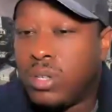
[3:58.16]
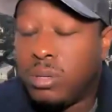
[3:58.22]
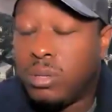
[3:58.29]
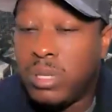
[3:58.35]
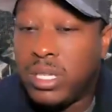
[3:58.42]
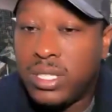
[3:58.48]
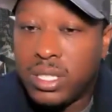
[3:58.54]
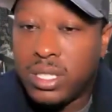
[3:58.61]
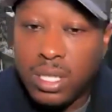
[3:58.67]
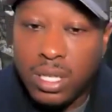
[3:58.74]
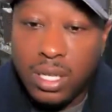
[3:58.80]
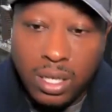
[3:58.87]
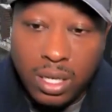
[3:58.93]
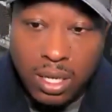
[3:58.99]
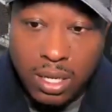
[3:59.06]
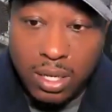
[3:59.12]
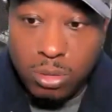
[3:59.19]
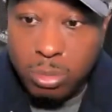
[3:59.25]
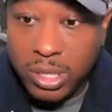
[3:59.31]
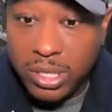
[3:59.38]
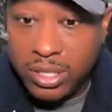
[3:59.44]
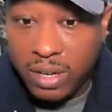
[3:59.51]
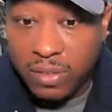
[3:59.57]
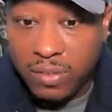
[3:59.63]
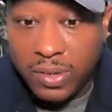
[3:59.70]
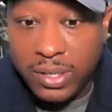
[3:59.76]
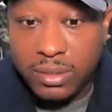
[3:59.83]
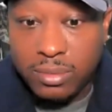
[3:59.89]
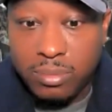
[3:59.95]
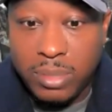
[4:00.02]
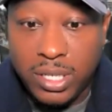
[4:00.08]
to be just a little bit
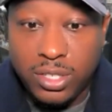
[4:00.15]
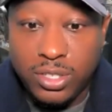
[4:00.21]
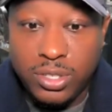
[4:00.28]
different because you